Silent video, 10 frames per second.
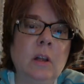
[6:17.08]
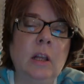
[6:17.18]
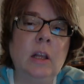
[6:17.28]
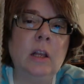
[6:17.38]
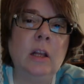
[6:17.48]

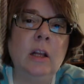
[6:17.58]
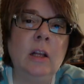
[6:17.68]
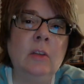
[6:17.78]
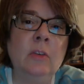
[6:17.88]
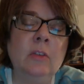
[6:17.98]

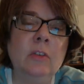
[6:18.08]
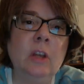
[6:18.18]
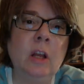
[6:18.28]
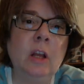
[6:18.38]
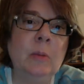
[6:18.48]
And
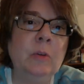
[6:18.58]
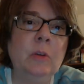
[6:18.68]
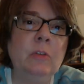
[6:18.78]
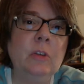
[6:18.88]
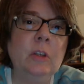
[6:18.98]
you
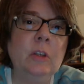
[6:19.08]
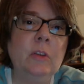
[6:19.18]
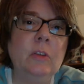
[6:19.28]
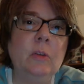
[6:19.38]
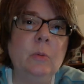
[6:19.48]
can just get
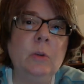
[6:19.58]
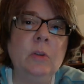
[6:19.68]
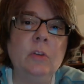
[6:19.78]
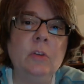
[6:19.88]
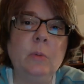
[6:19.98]
these little
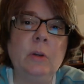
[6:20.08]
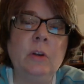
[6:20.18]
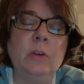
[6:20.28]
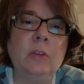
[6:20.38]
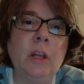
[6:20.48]
wooden
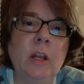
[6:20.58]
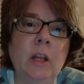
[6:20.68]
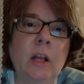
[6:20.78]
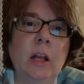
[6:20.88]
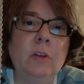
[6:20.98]
squares
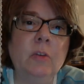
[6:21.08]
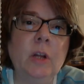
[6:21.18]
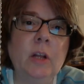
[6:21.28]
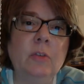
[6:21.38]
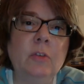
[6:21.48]
at
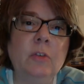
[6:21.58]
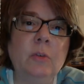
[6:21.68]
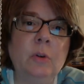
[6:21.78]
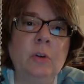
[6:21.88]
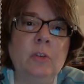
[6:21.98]
craft
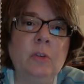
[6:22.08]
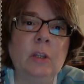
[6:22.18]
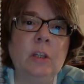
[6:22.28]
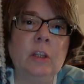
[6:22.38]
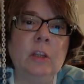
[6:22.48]
stores. You
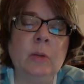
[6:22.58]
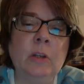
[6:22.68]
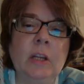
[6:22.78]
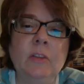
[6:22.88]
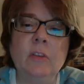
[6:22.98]
can get them on
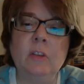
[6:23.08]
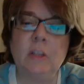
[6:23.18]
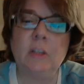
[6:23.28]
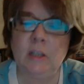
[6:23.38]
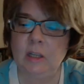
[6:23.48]

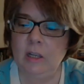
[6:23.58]
Etsy.